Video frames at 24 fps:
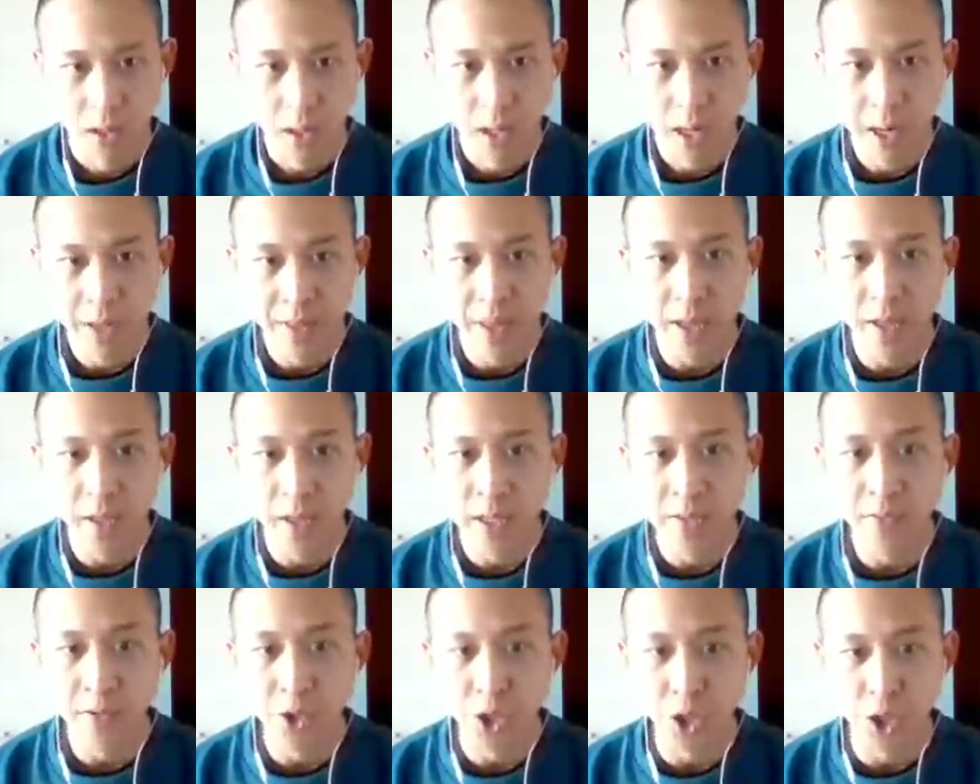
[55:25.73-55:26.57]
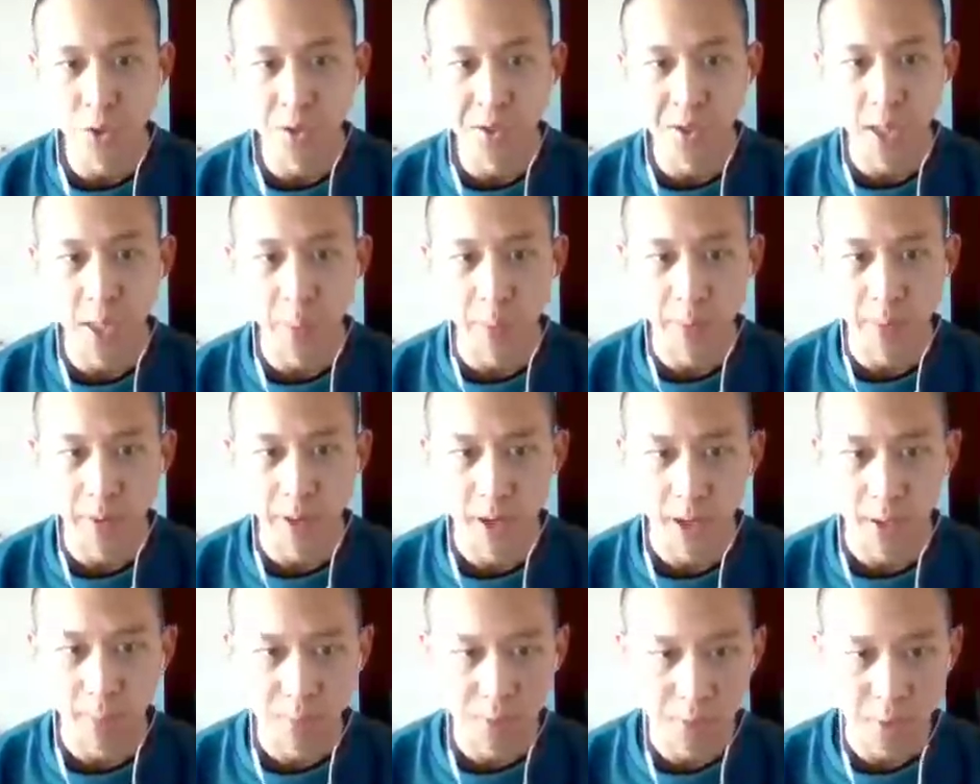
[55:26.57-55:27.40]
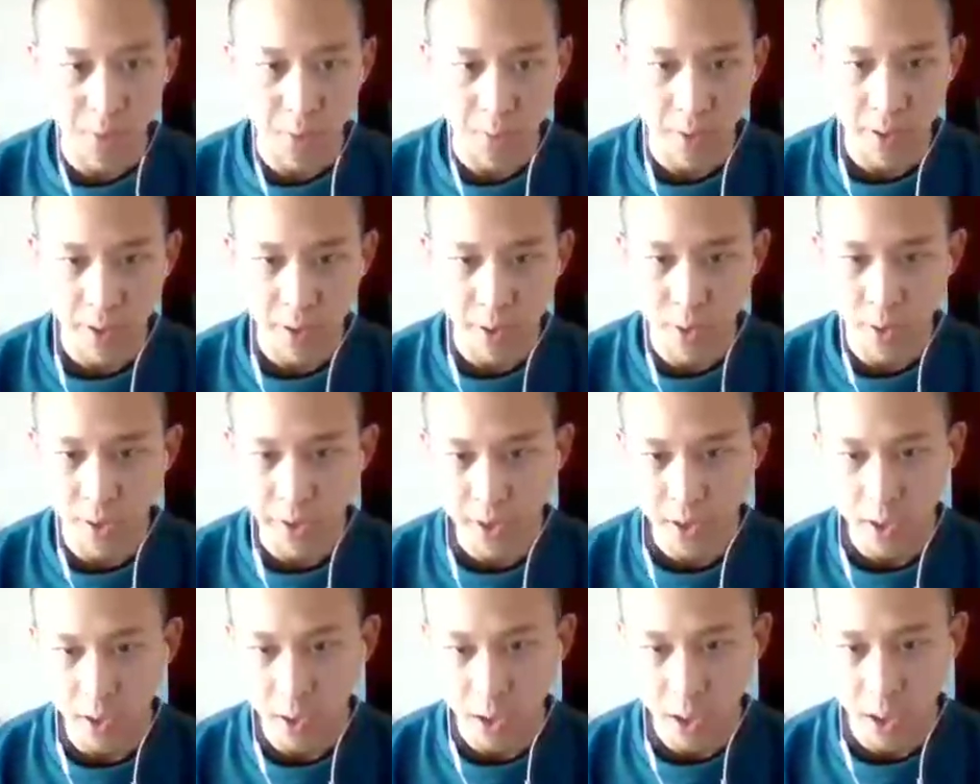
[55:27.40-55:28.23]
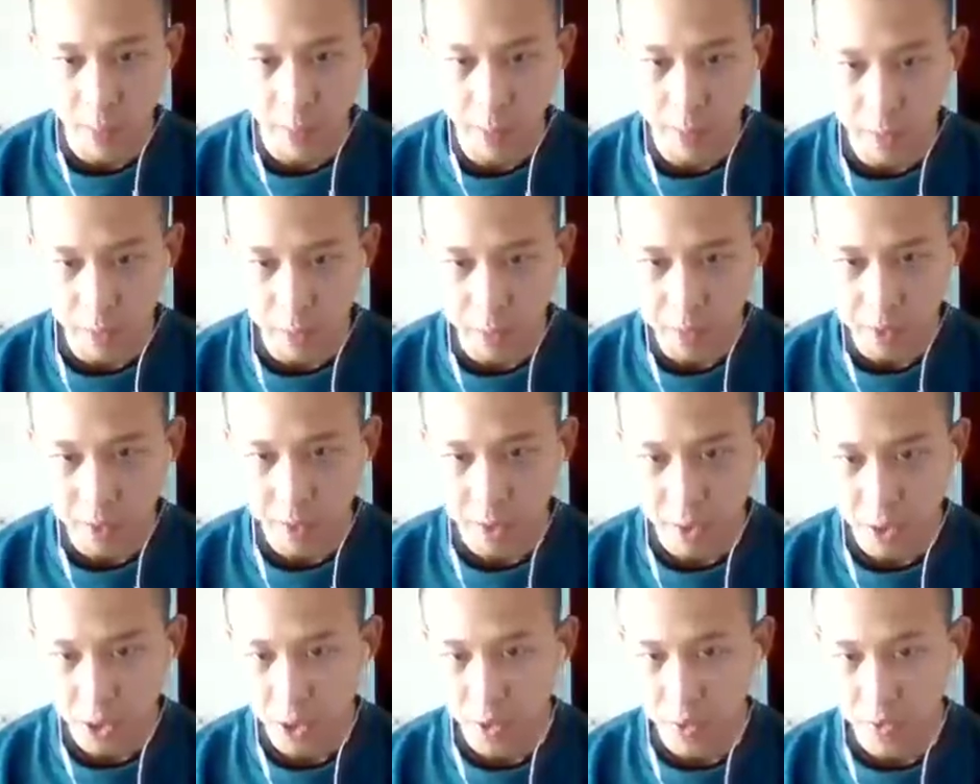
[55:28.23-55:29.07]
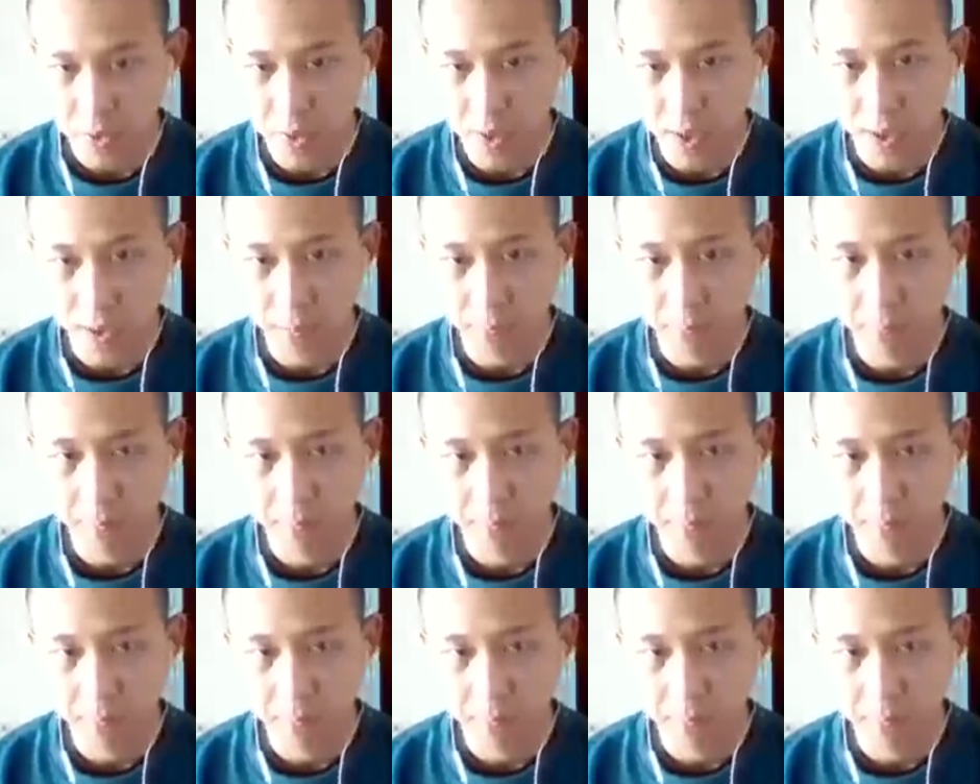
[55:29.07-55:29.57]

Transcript: And then even shield stopping might help too, right? You like come up close and then shield stop.